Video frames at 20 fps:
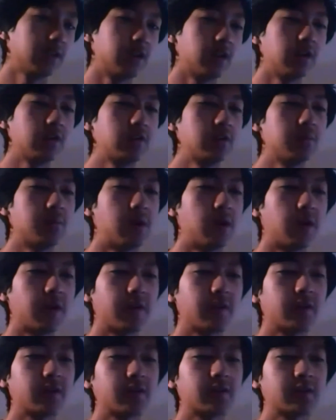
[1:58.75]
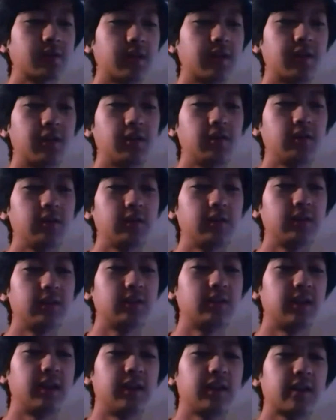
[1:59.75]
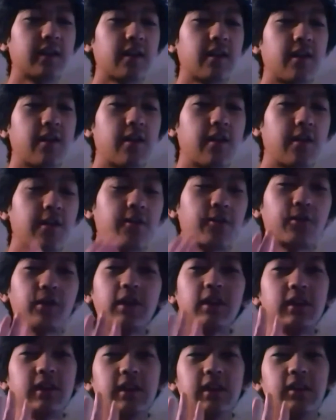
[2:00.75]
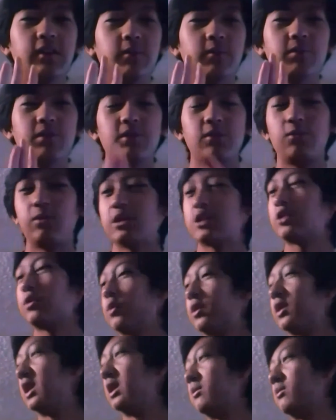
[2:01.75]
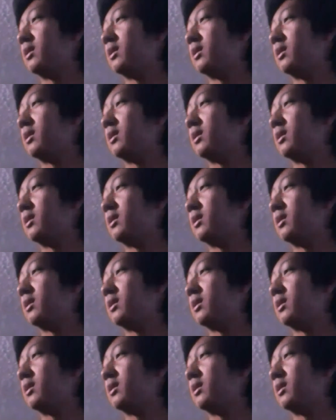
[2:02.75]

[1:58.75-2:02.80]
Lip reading: Go to Mars and only take 3 cubes. Which would